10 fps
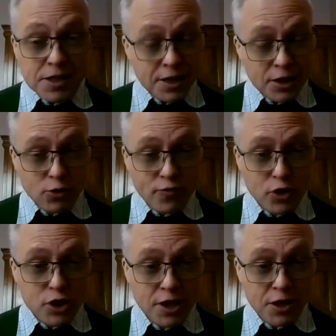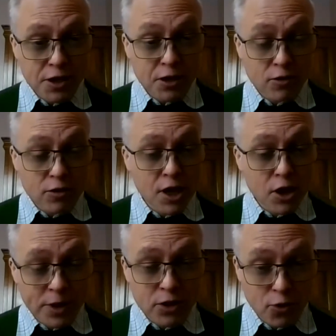thank you for
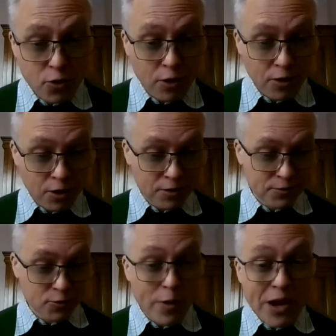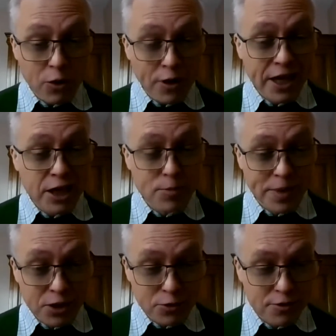sharing your real
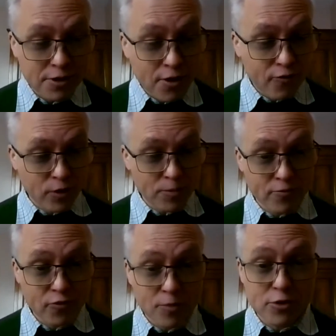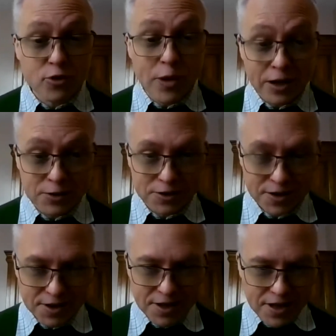experience from the ground.
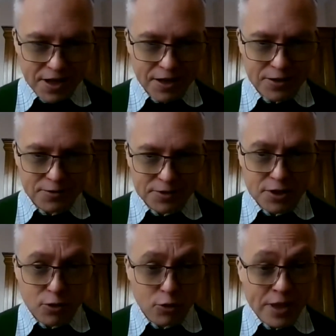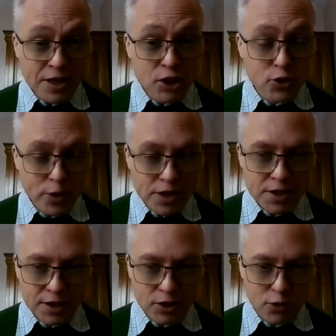It's always
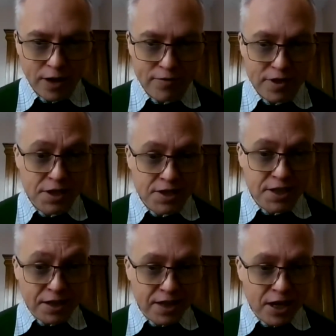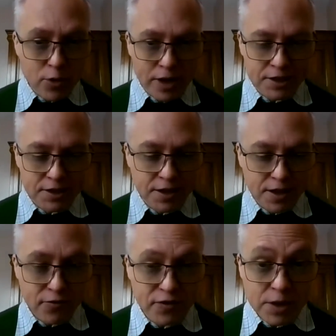interesting to have this direct
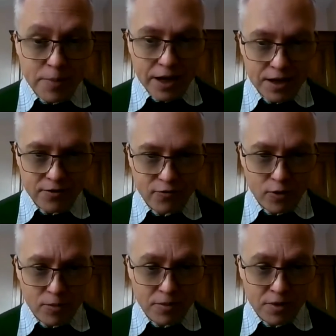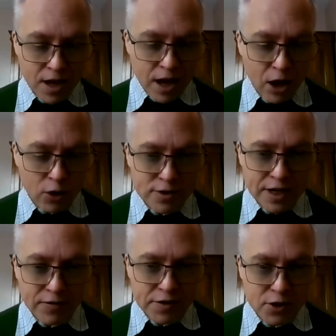feedback from how
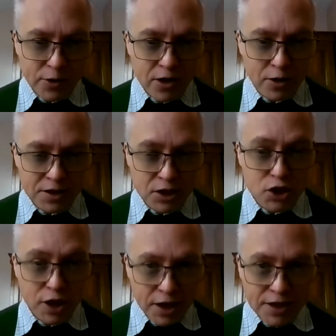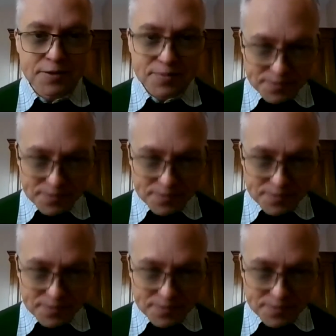life is going on in China.